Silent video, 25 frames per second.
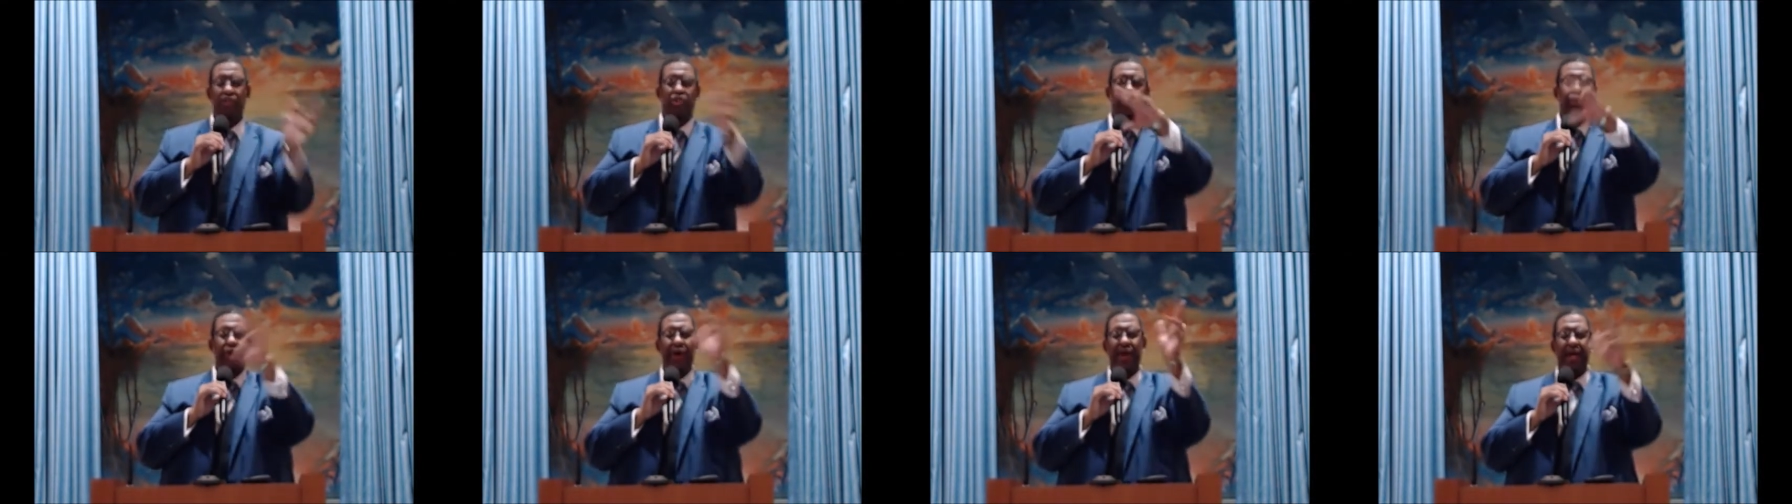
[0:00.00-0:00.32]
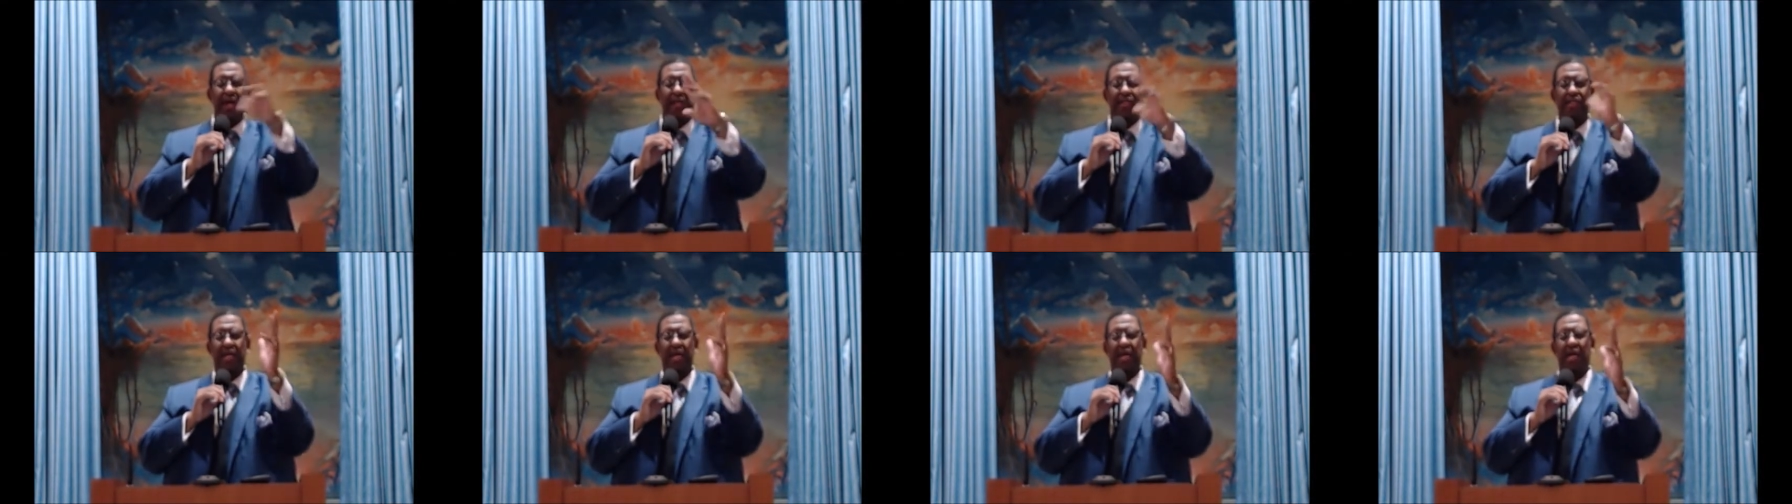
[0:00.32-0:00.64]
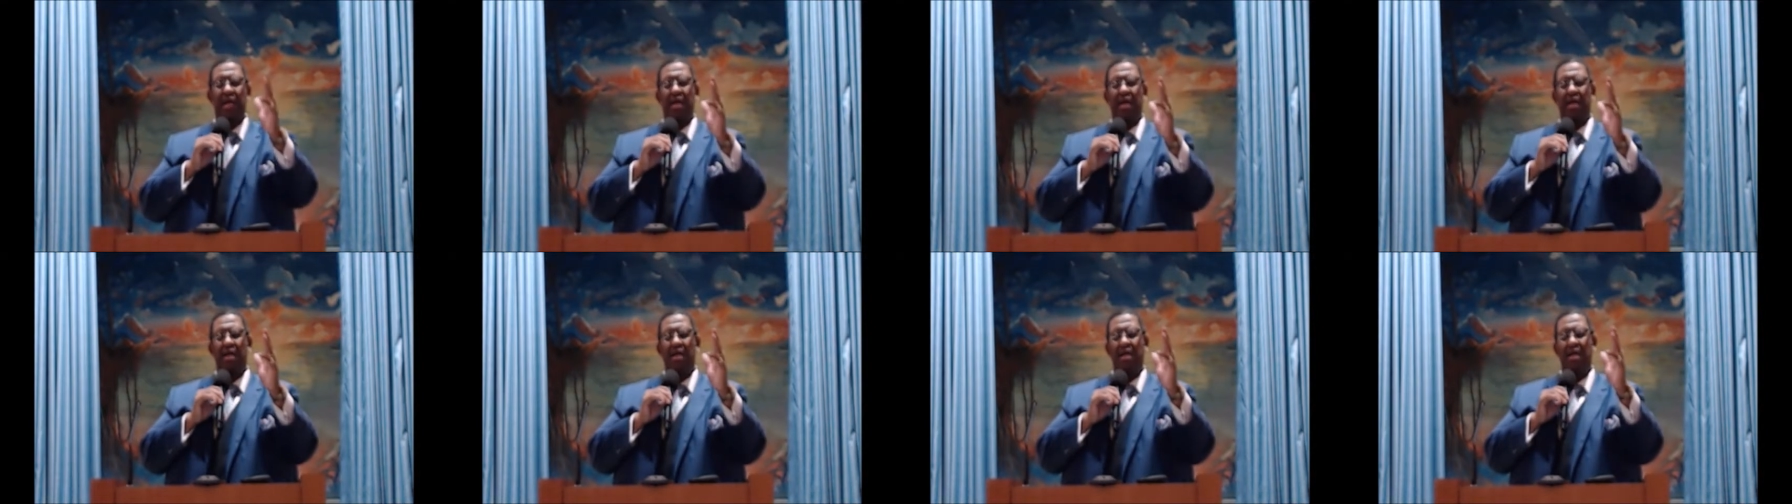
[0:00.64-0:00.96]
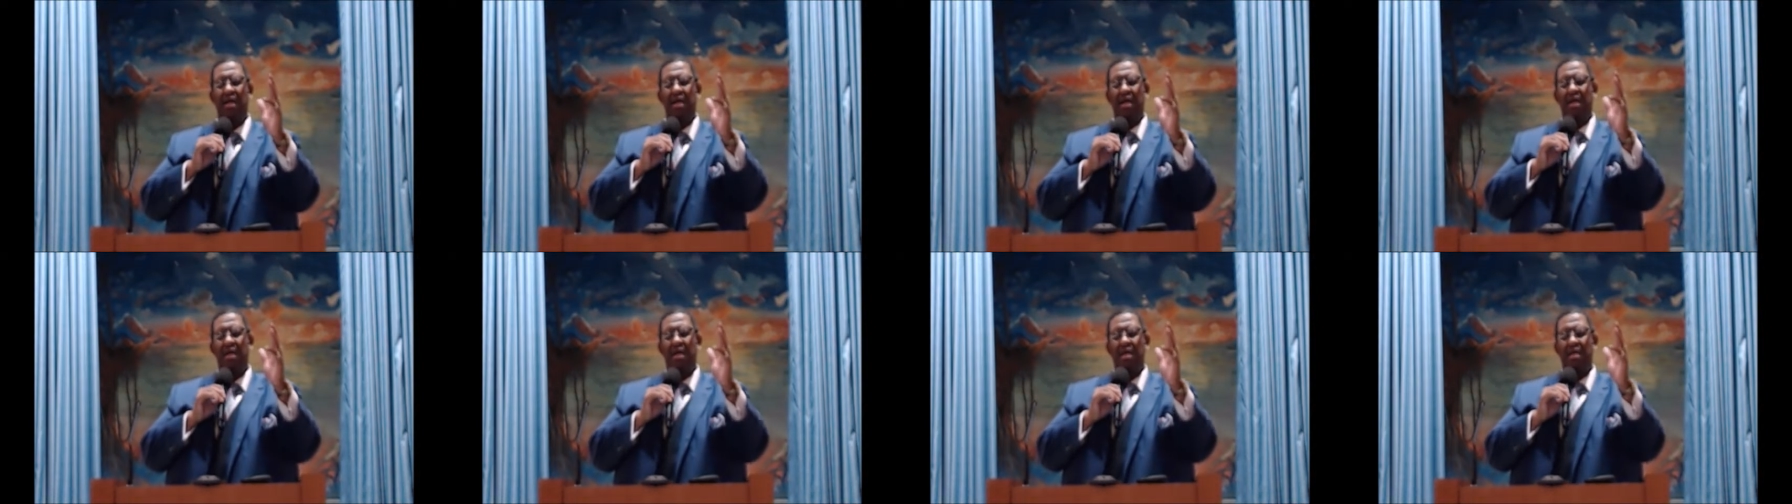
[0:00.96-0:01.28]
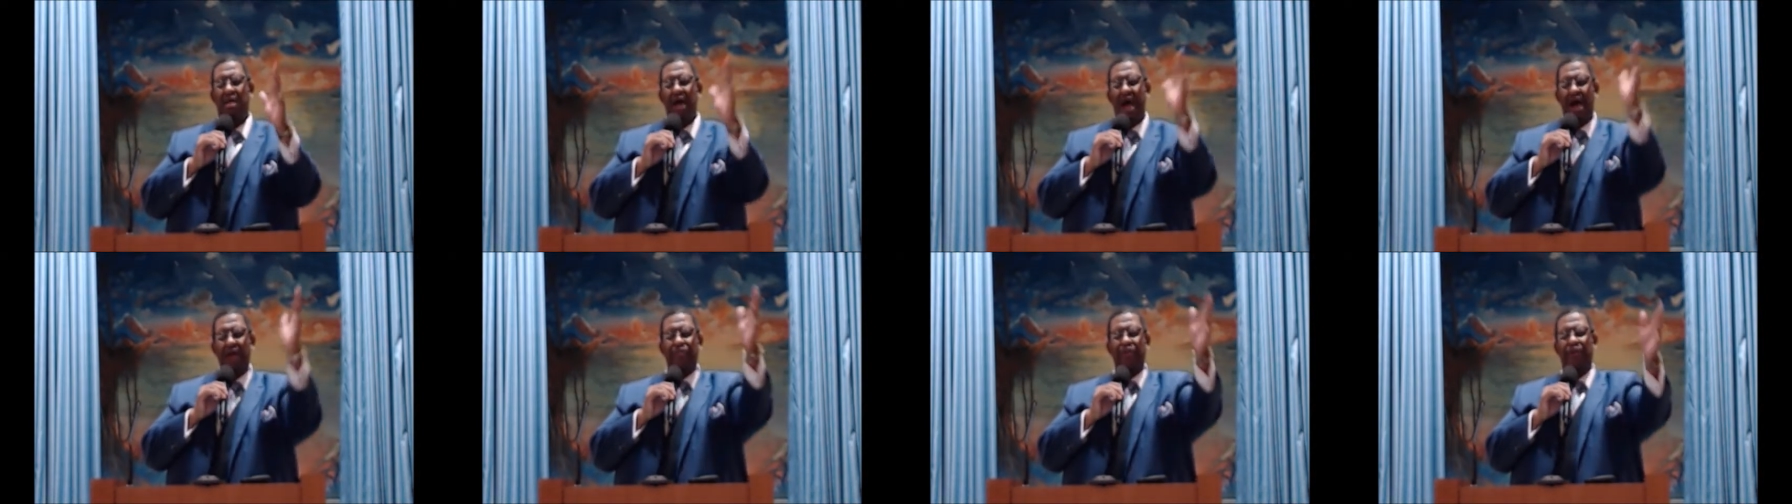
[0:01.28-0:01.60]
Trinity,
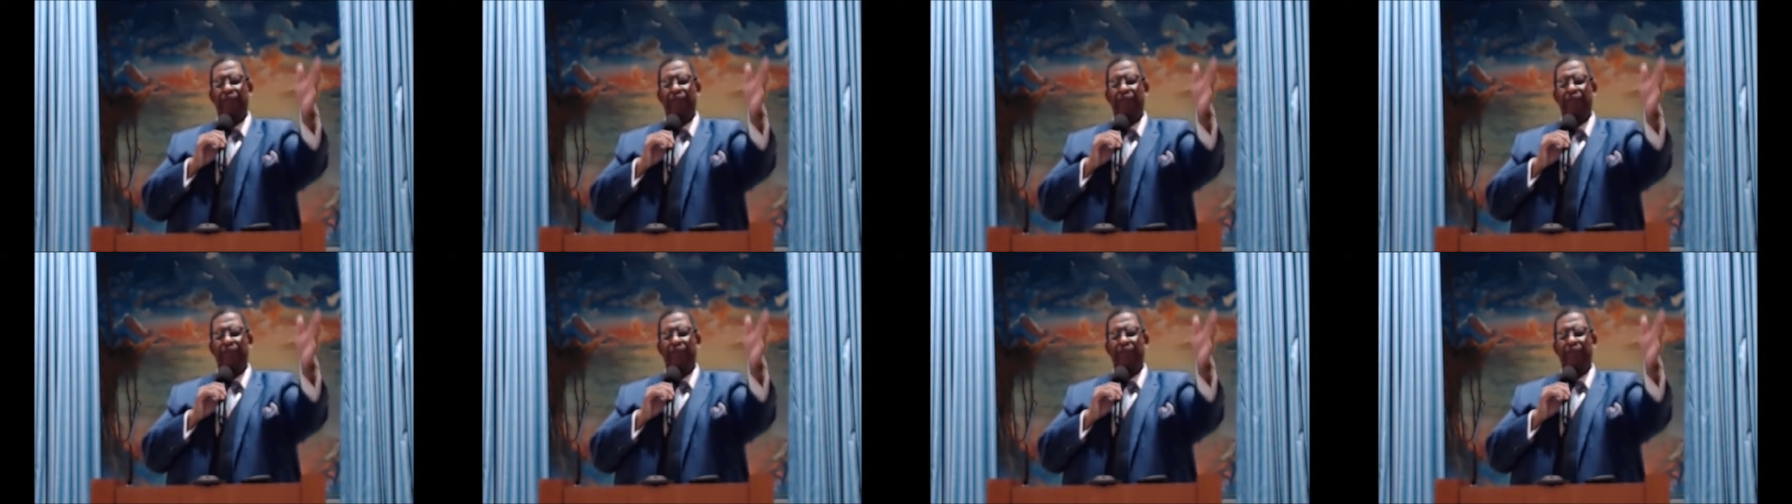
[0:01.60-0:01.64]
God the